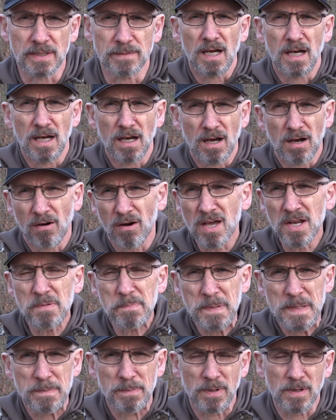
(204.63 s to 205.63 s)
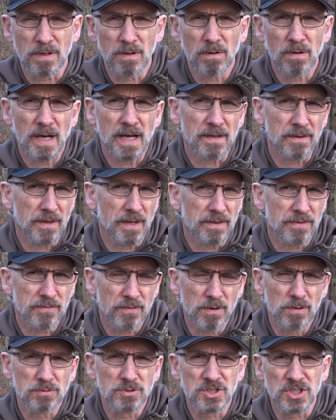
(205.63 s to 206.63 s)
A lot of people go out and they
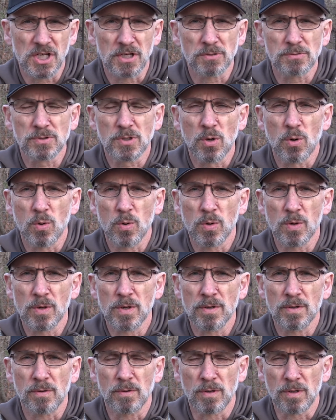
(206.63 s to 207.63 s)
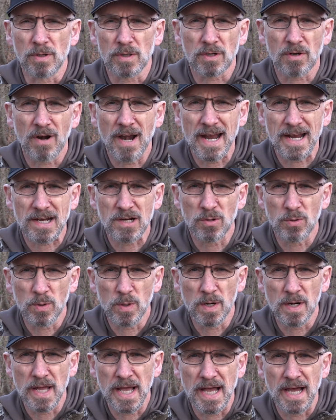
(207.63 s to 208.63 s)
throw shelled corn or cracked
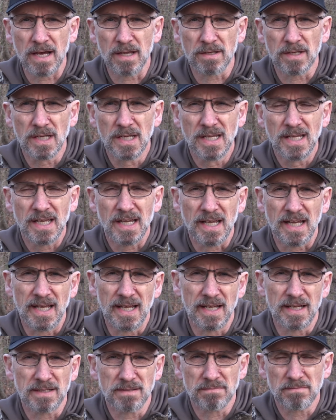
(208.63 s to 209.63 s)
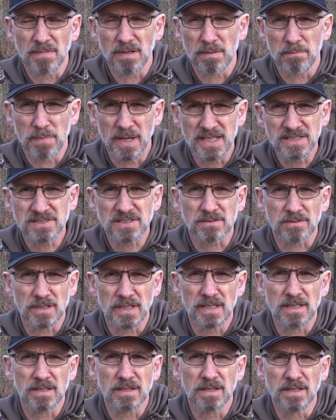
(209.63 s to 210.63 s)
corn out, and
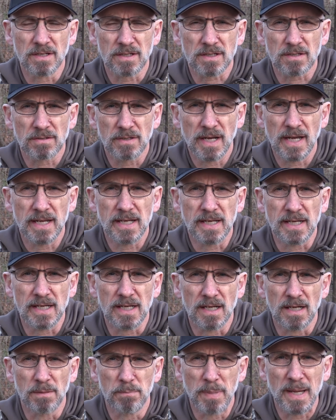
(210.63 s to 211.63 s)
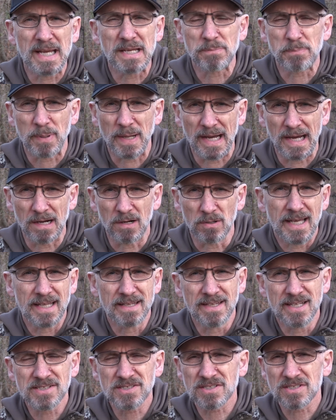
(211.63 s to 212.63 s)
basically they're creating a bait pile.
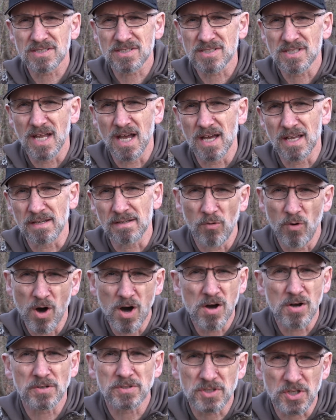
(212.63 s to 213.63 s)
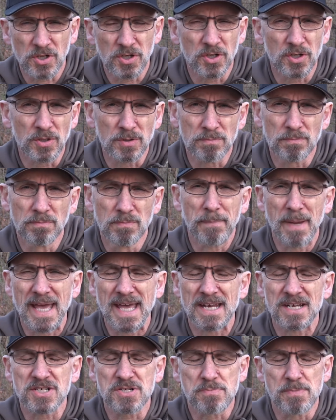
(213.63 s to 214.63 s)
And this is not long-term
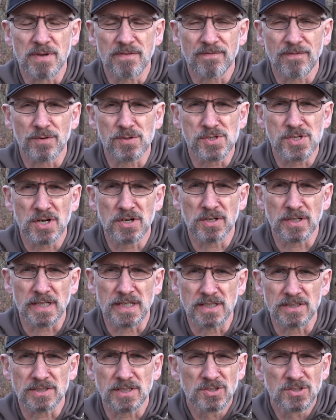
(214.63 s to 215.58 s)
management for turkeys.